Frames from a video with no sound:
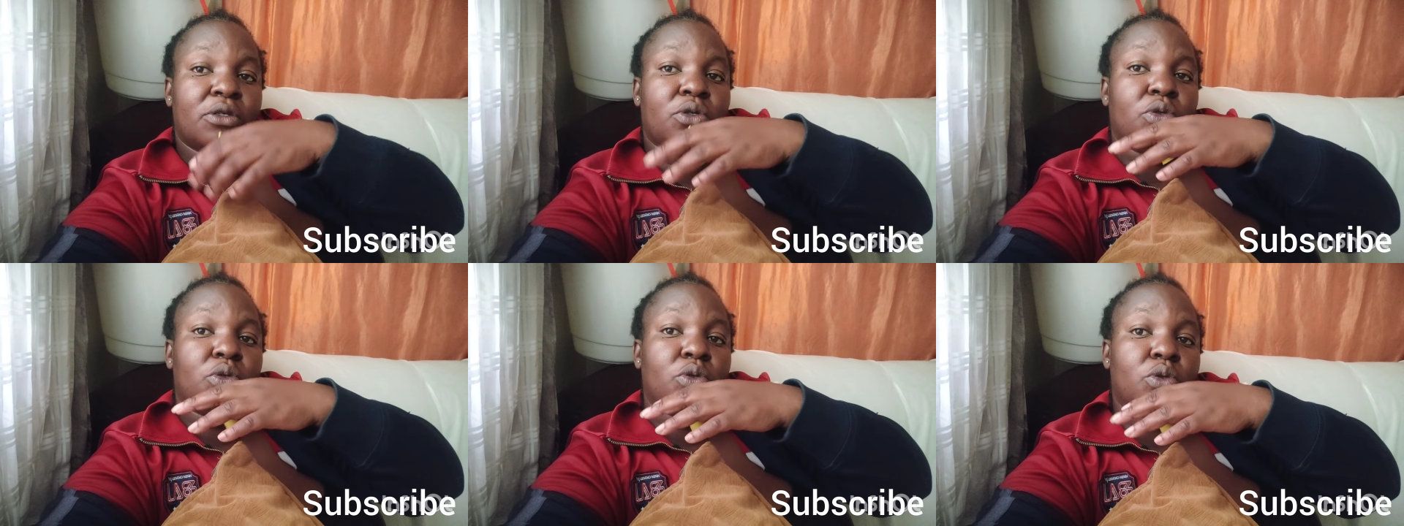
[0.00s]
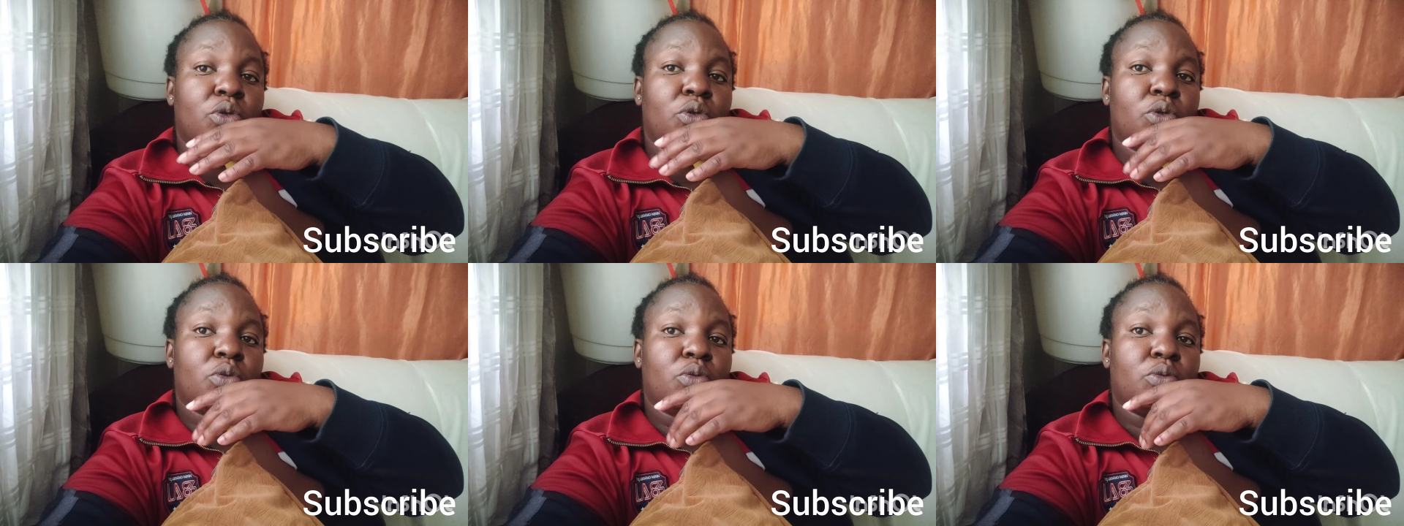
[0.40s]
to
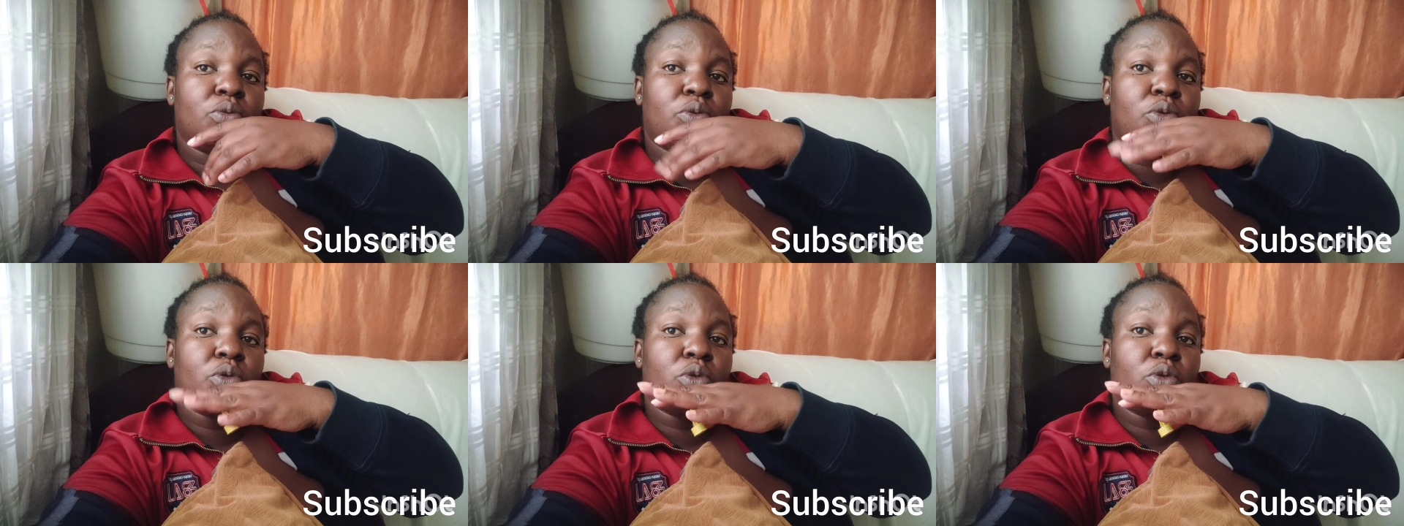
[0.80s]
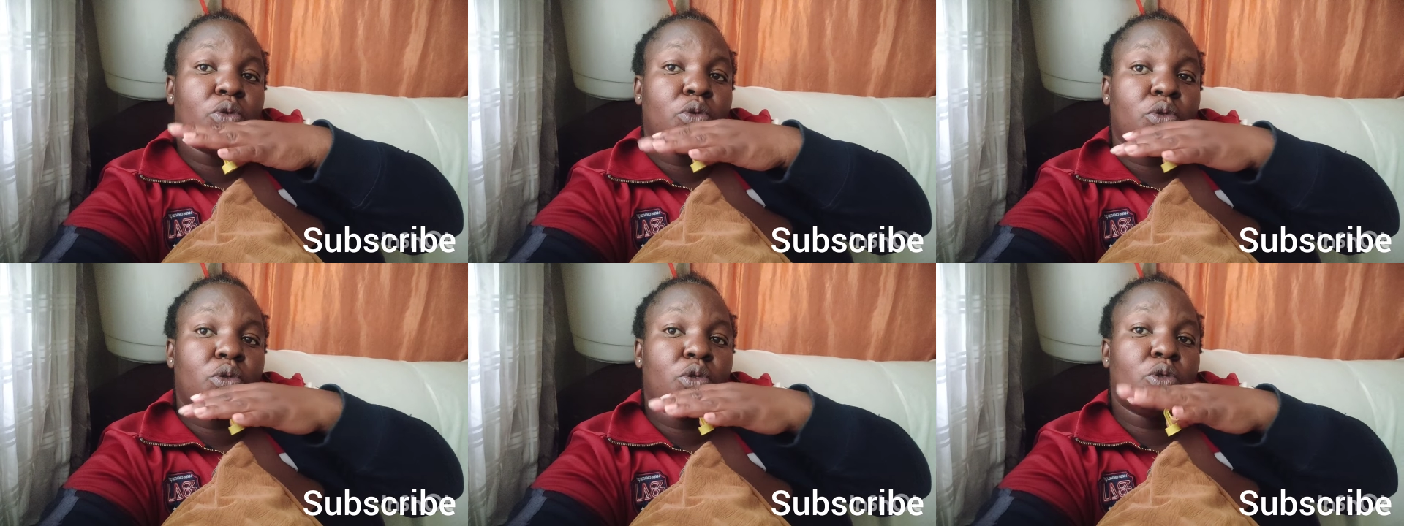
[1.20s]

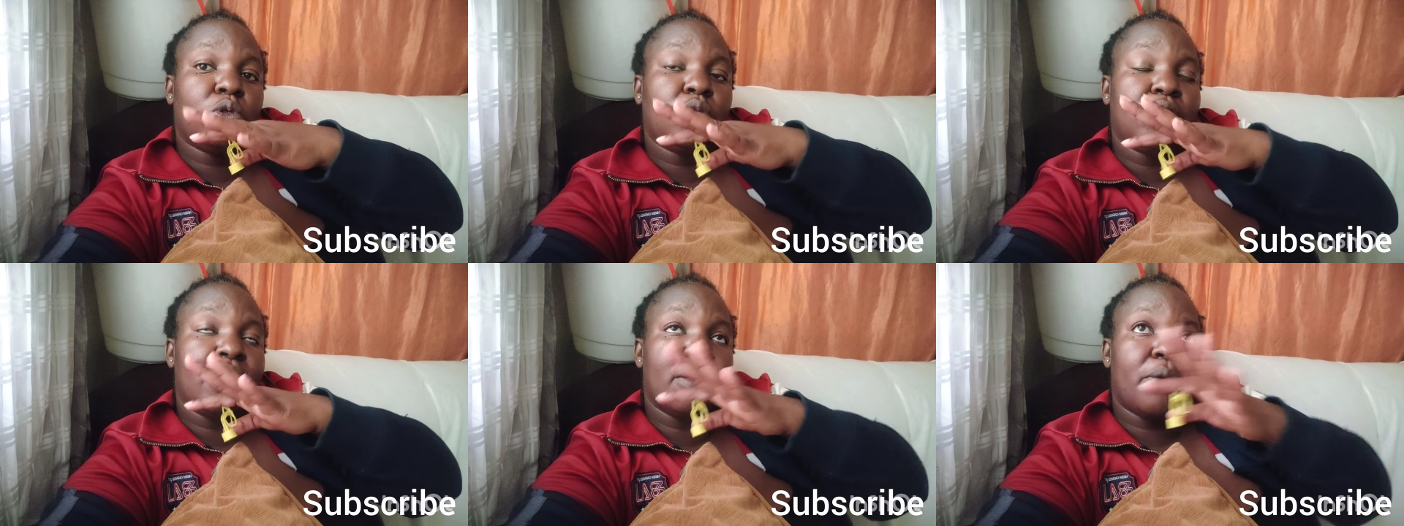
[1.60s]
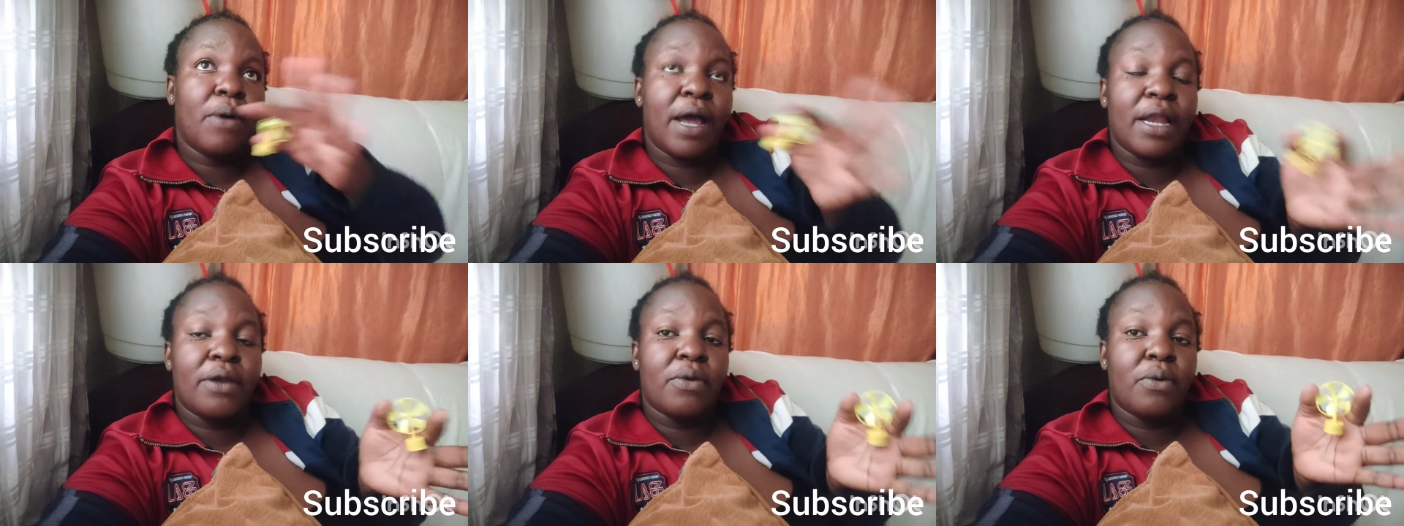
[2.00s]
do the
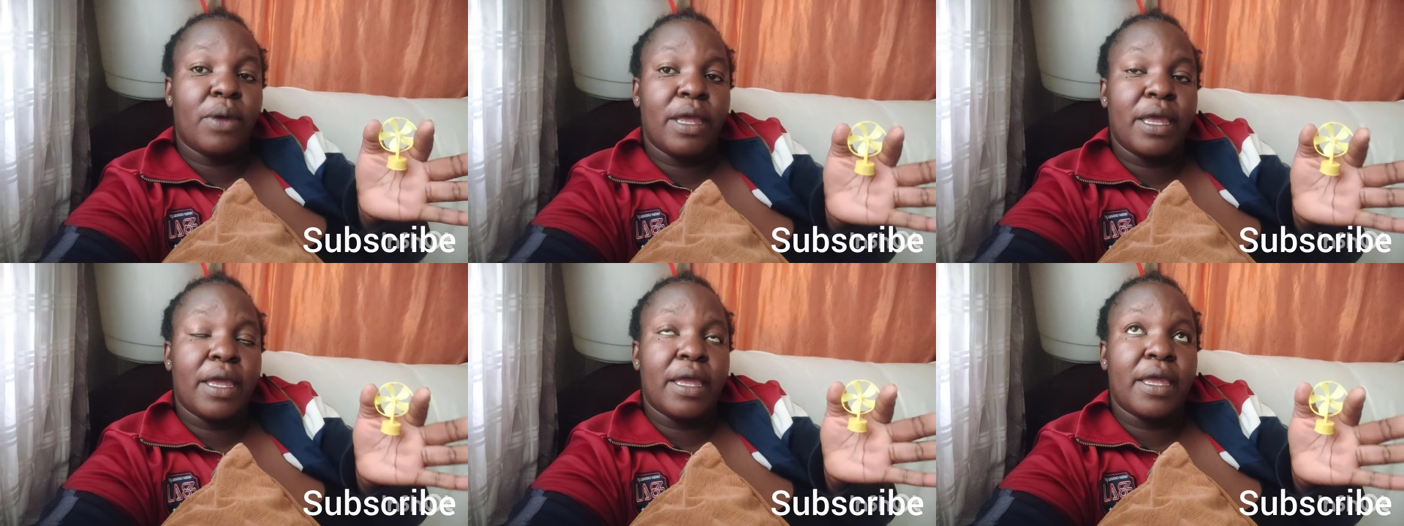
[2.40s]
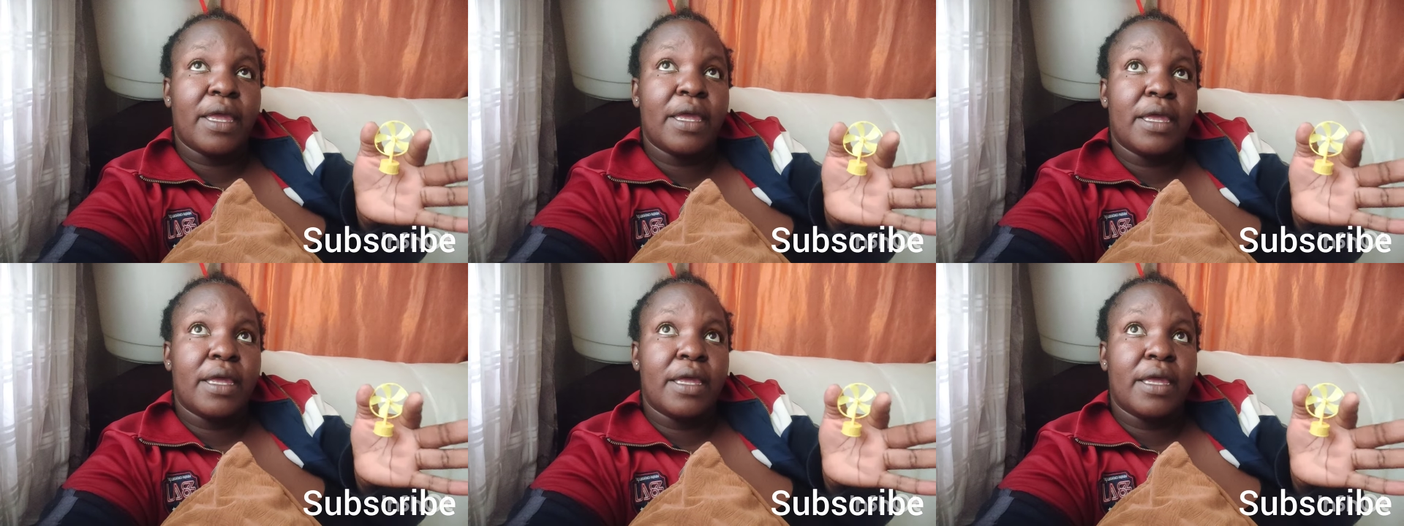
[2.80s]
one way